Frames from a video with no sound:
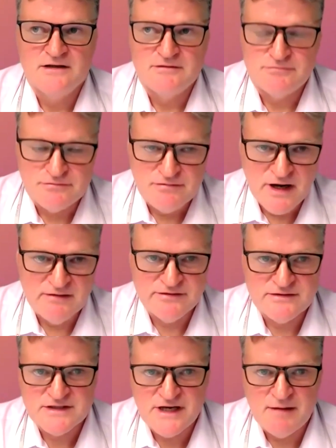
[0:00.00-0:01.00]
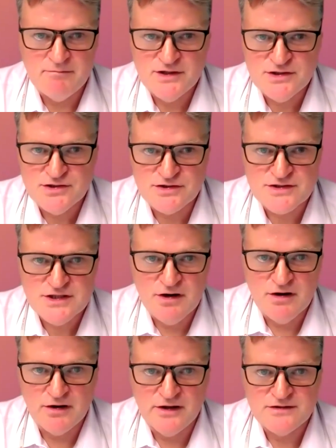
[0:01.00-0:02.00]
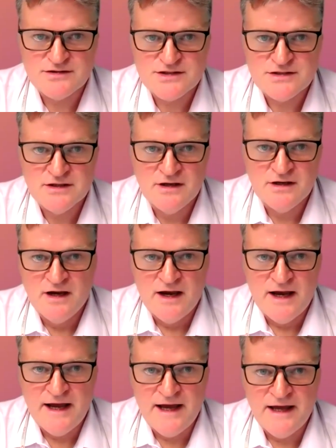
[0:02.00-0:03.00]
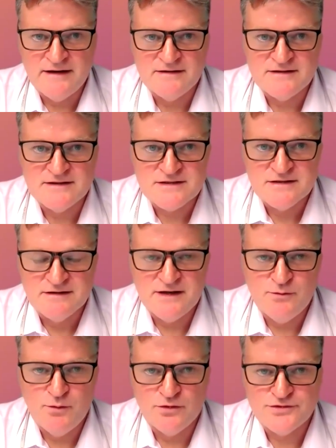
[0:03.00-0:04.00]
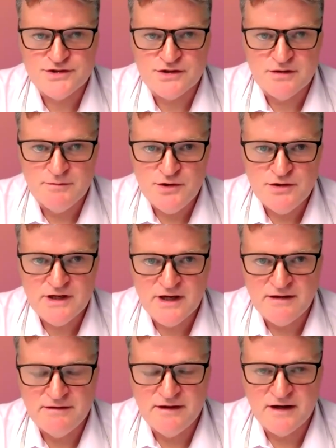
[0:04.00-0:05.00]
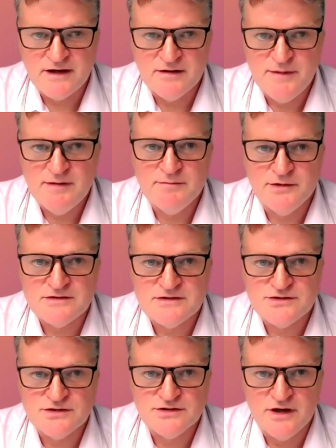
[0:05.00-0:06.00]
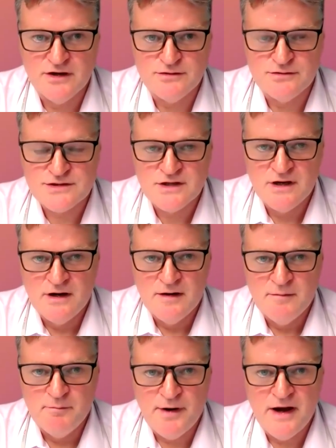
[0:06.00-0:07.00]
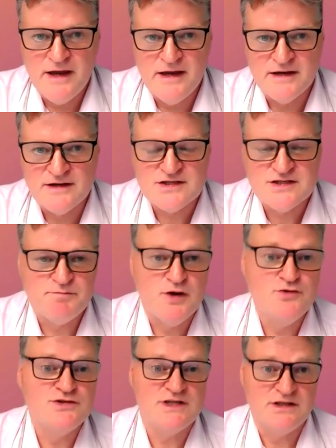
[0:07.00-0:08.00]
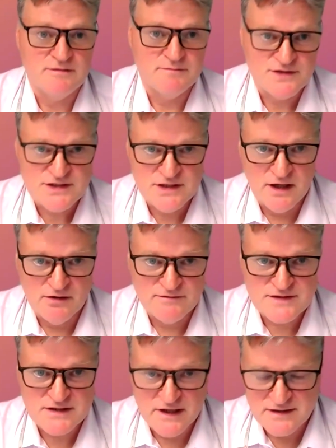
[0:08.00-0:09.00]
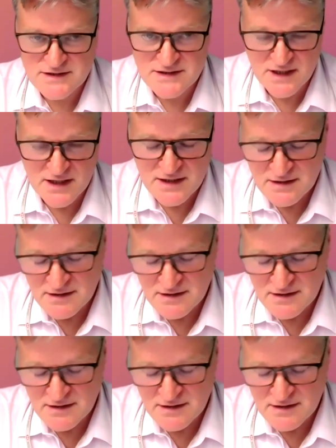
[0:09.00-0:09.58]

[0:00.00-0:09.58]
relevant and ambitious targets, and they want to communicate their commitment to those by exposing themselves, let's say,